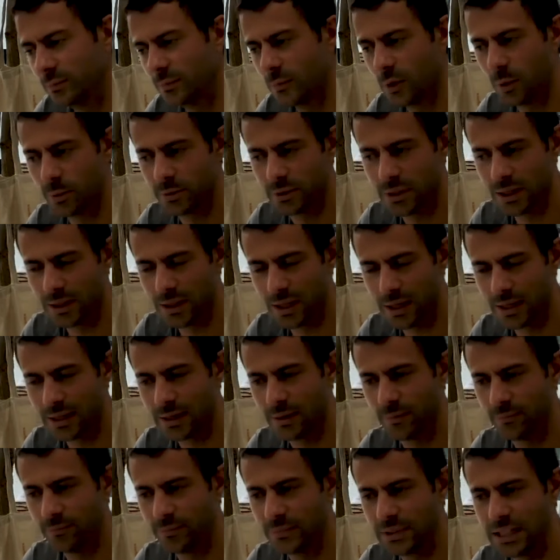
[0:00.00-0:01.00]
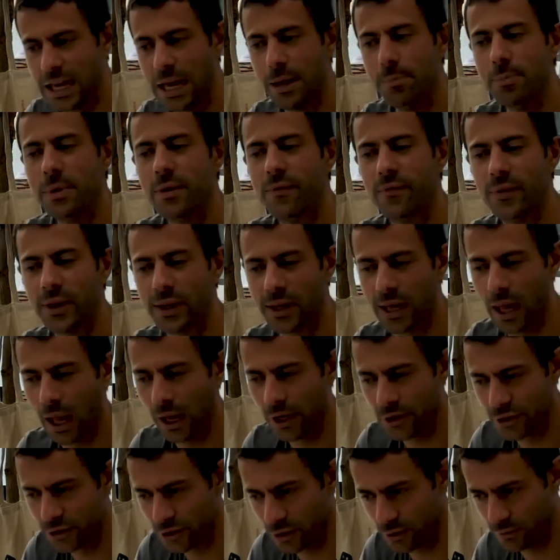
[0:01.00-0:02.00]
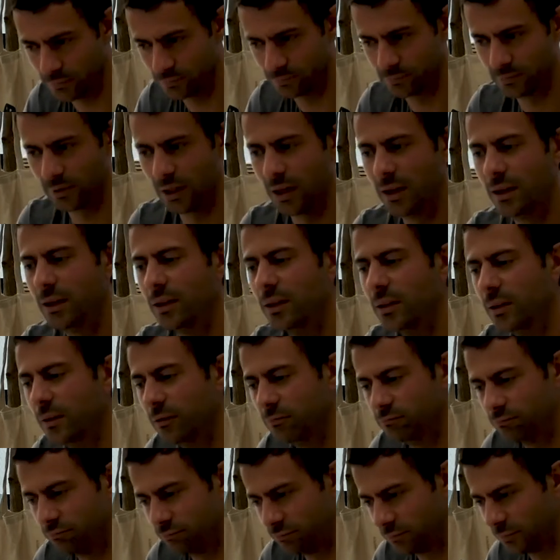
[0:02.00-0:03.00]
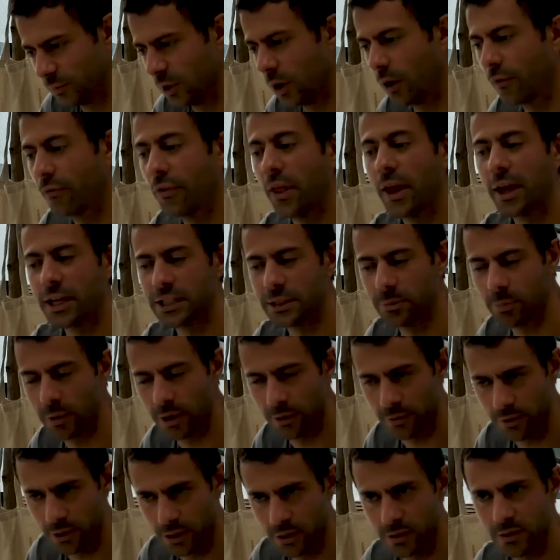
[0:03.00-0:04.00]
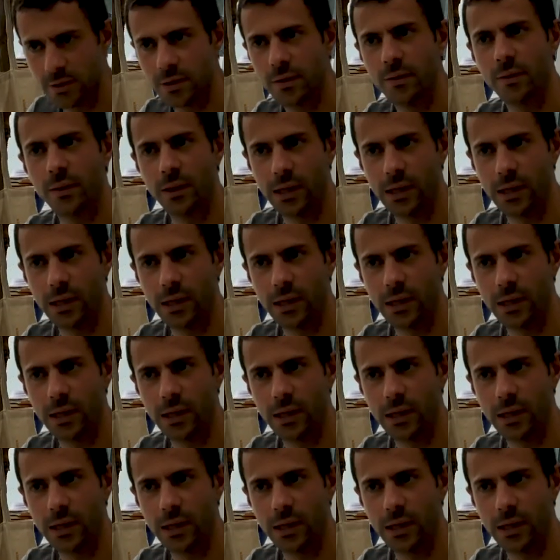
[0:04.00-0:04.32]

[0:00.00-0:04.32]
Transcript: almost like the gamification of the experience.